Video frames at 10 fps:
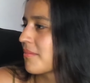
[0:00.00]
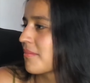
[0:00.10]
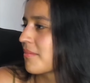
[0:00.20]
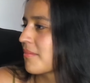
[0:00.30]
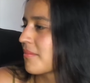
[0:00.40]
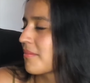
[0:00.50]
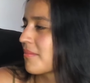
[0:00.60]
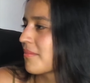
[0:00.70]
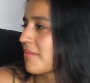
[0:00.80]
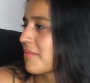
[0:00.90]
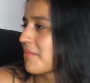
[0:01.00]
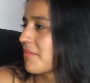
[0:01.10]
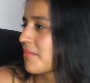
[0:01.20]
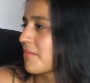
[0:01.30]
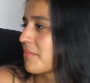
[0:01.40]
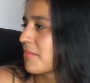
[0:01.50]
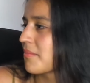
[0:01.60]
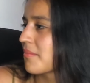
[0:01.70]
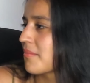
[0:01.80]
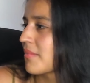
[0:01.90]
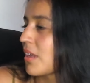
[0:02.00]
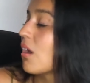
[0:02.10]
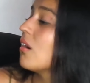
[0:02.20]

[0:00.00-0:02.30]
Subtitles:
(silent)